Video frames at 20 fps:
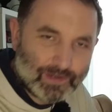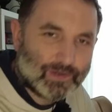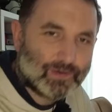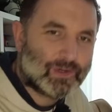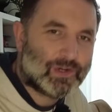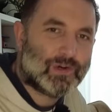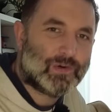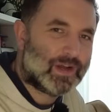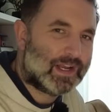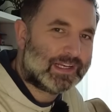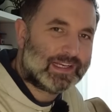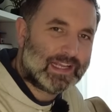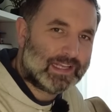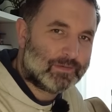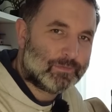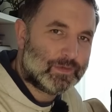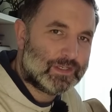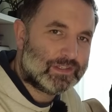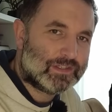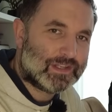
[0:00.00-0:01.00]
"Oh, I
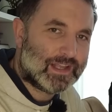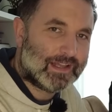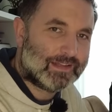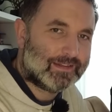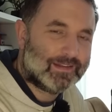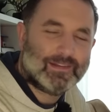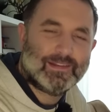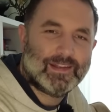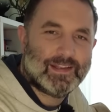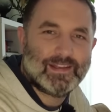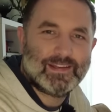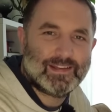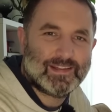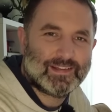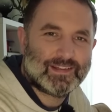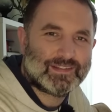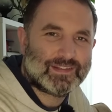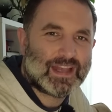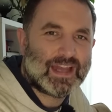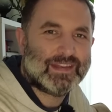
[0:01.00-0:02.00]
can't reach that."
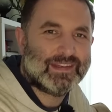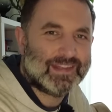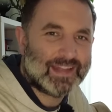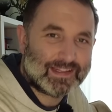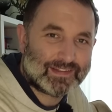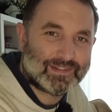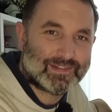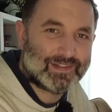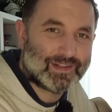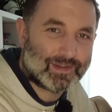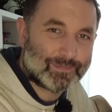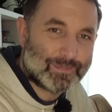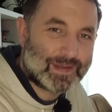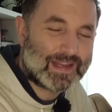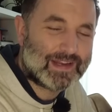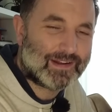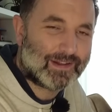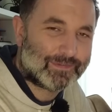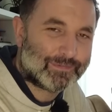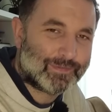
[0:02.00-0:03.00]
And that's the
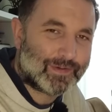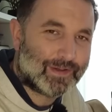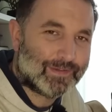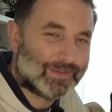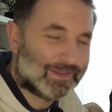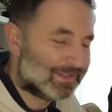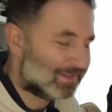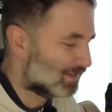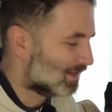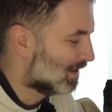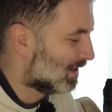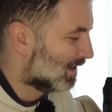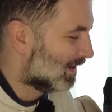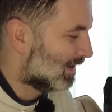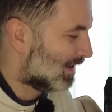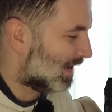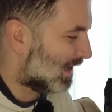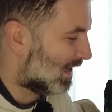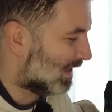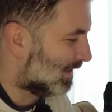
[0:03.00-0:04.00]
main advantage.
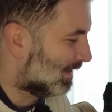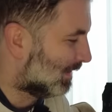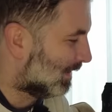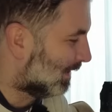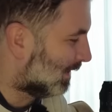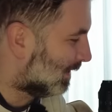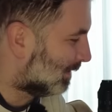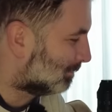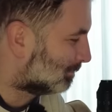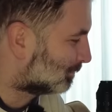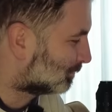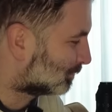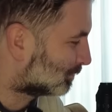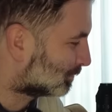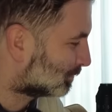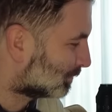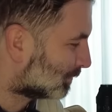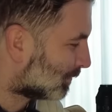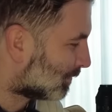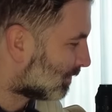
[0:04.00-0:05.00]
And
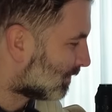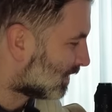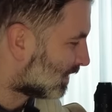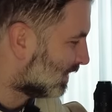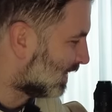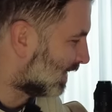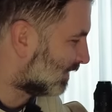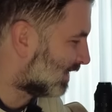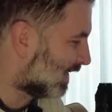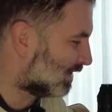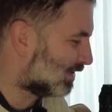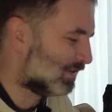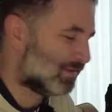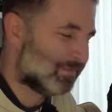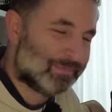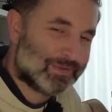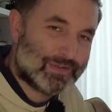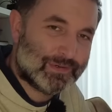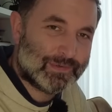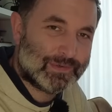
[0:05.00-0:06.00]
that's
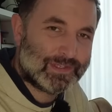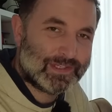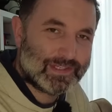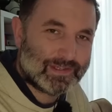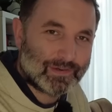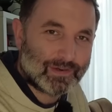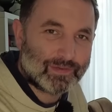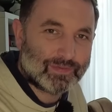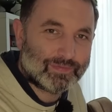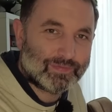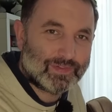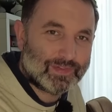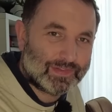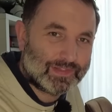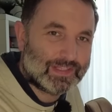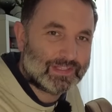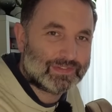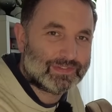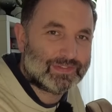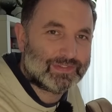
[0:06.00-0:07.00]
the beauty of
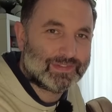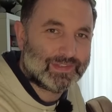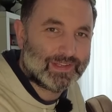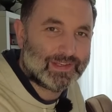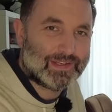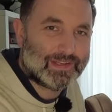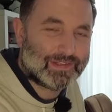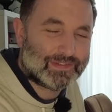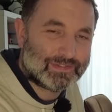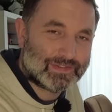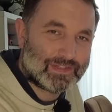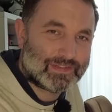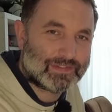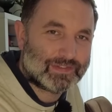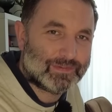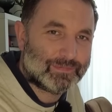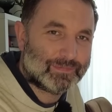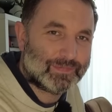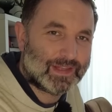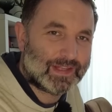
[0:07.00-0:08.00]
this
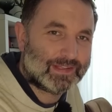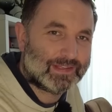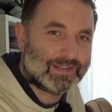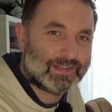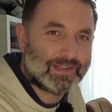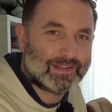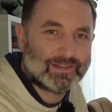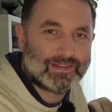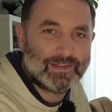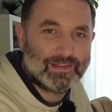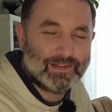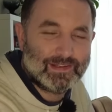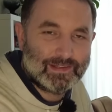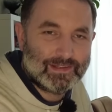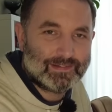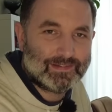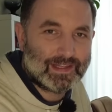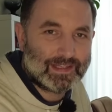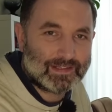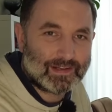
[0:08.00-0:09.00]
system
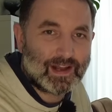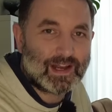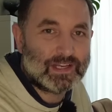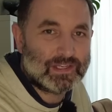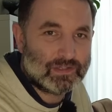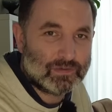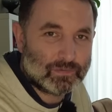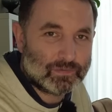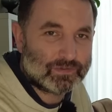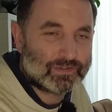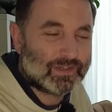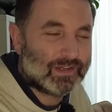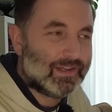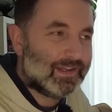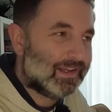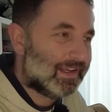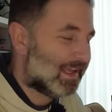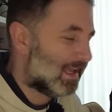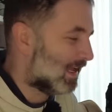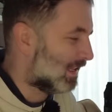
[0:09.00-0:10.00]
that I use.
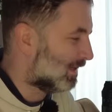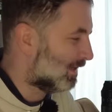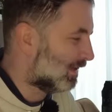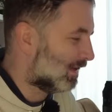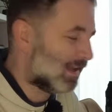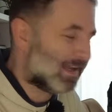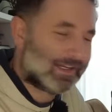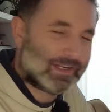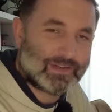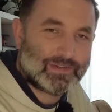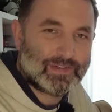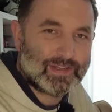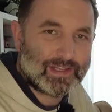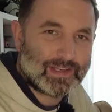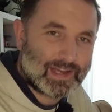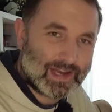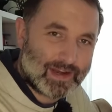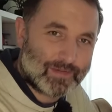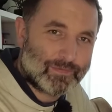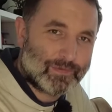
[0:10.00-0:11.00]
And like I
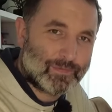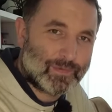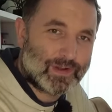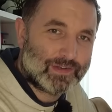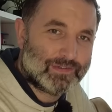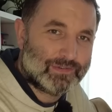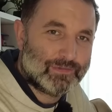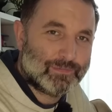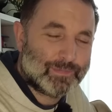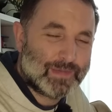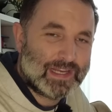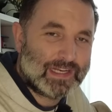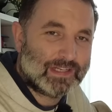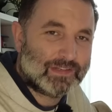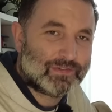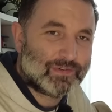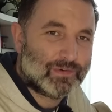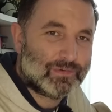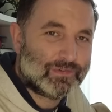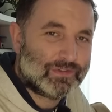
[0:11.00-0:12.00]
said, everyone should make
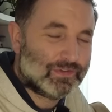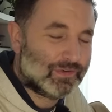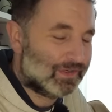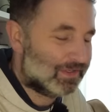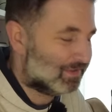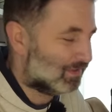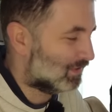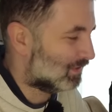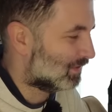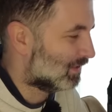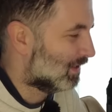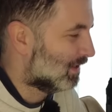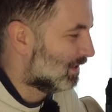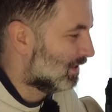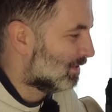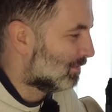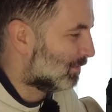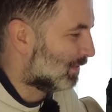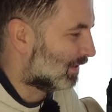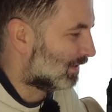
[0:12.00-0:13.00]
his own choices,
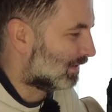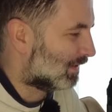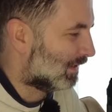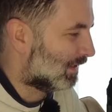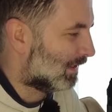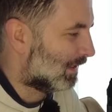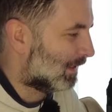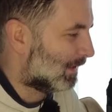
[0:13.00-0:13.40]
but